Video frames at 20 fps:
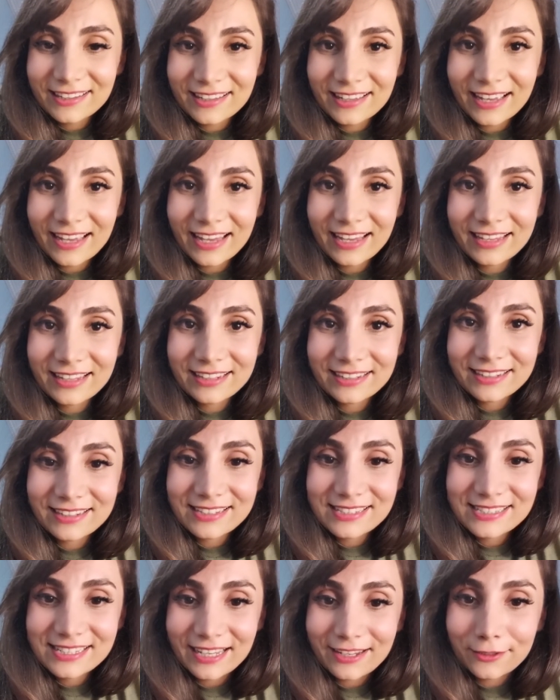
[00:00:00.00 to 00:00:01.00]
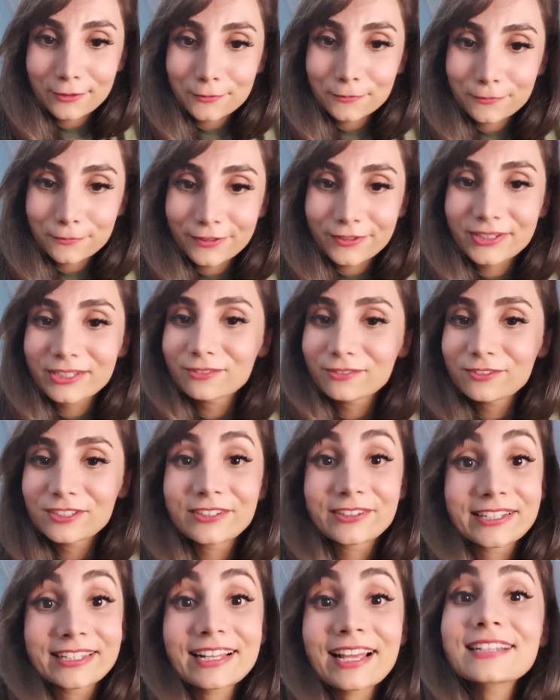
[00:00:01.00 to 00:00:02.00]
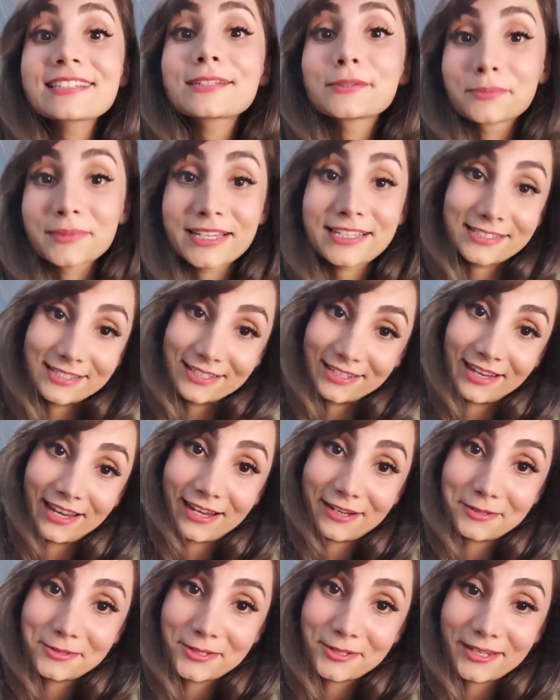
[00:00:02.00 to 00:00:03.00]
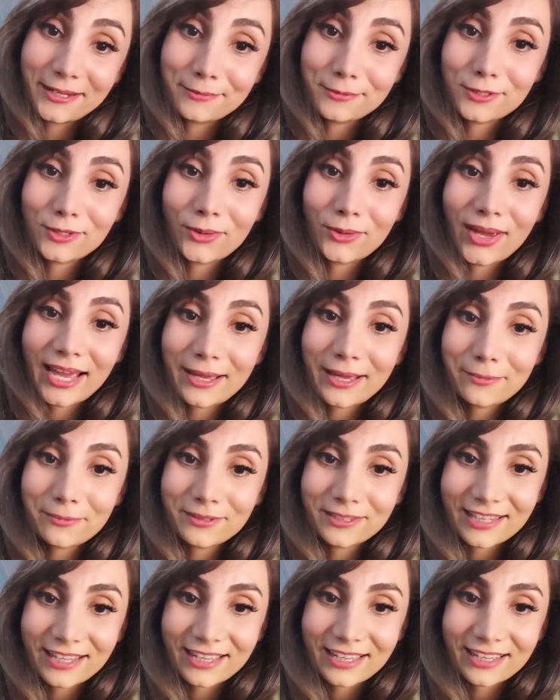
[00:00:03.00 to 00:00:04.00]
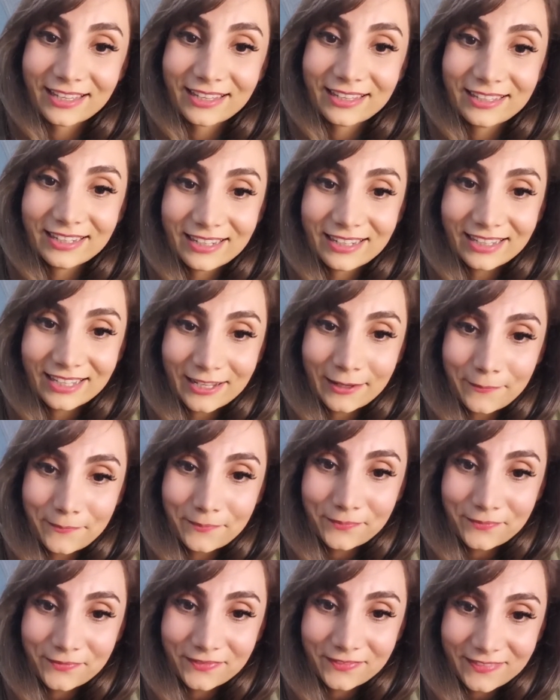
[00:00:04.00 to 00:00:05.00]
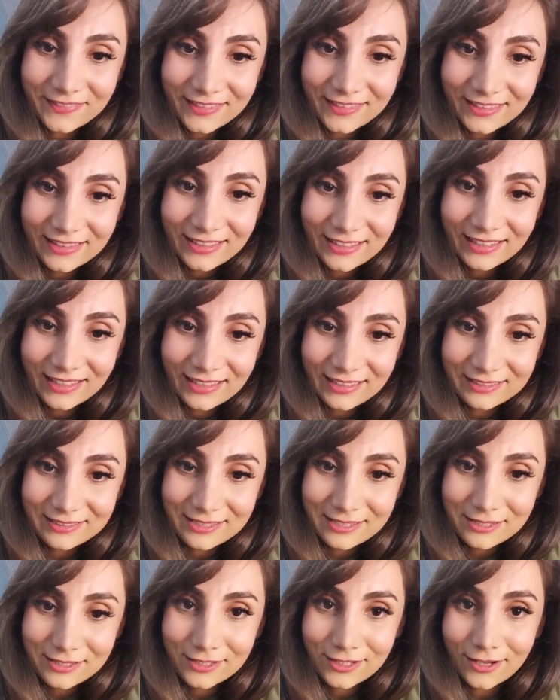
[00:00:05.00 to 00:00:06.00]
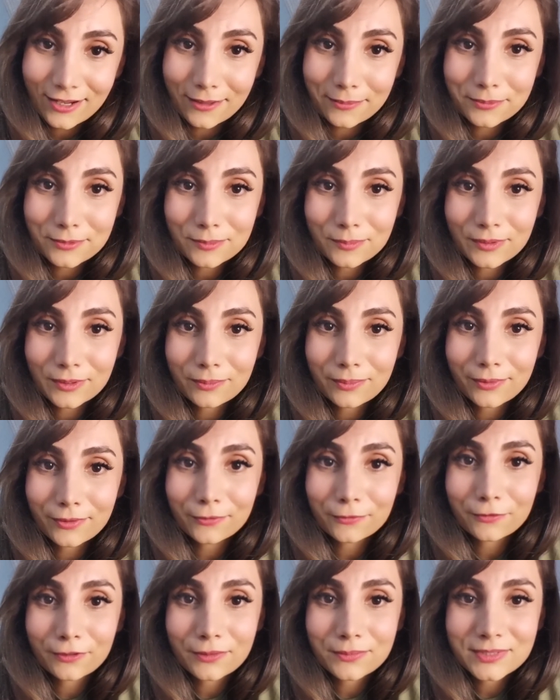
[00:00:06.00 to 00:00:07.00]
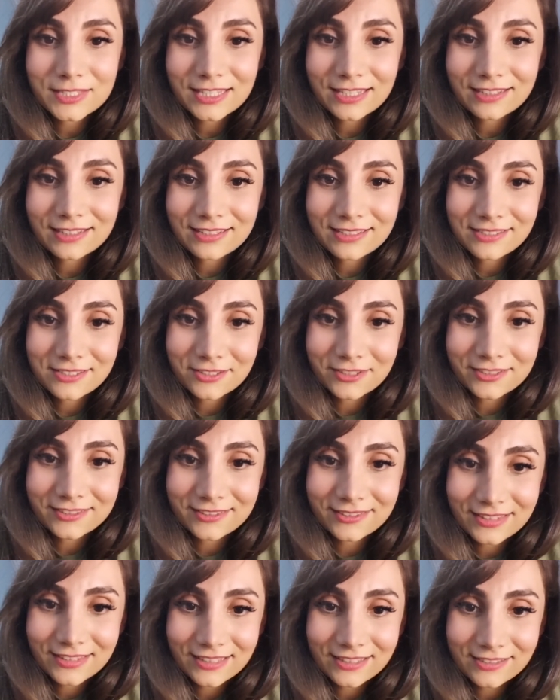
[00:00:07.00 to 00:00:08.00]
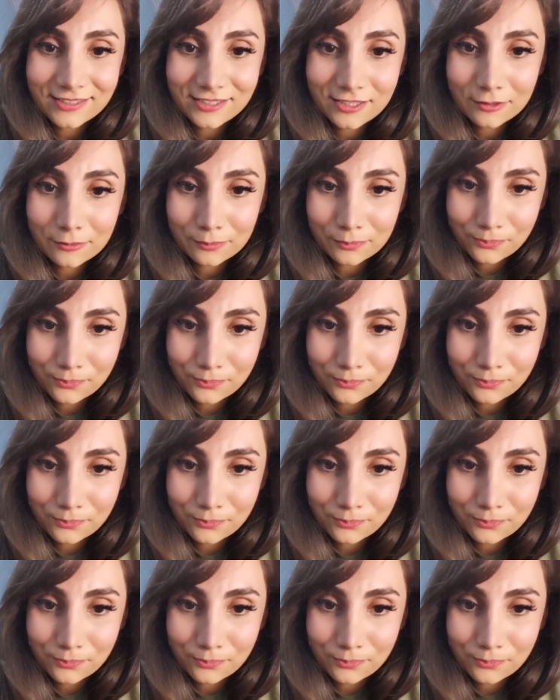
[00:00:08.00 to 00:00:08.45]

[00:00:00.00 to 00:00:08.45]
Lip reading: And this held for review, and that's amazing. Actually, I'm so happy that it stops people from sending certain things.